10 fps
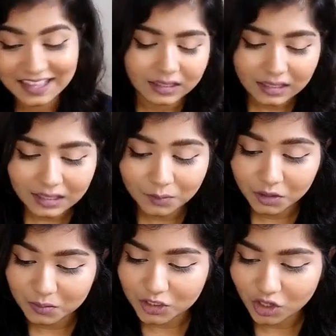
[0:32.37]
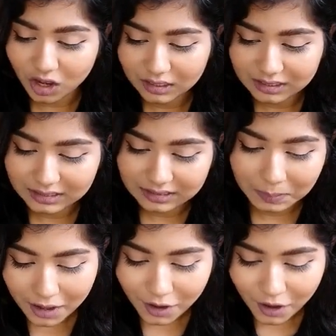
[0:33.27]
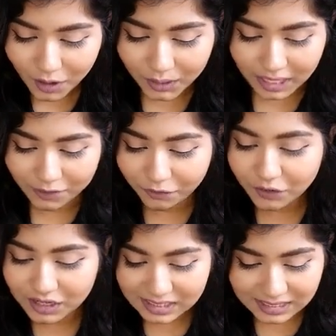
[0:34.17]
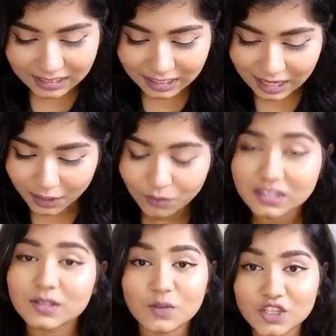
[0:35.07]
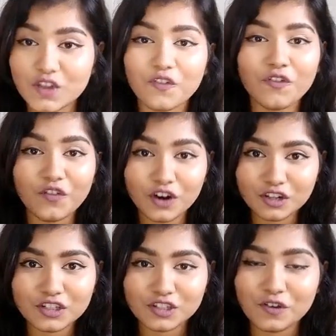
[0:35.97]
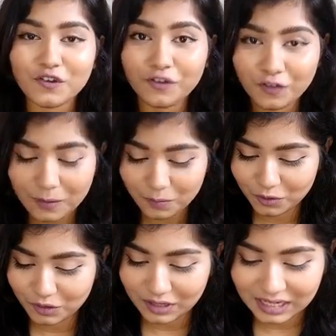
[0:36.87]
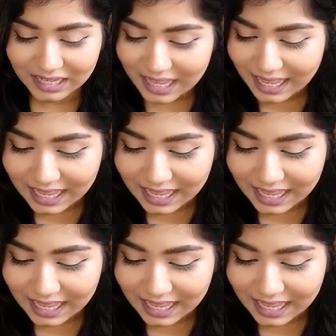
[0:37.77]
I think I'm gonna be shocked. Okay, first thing that I noticed, which is on 1st February,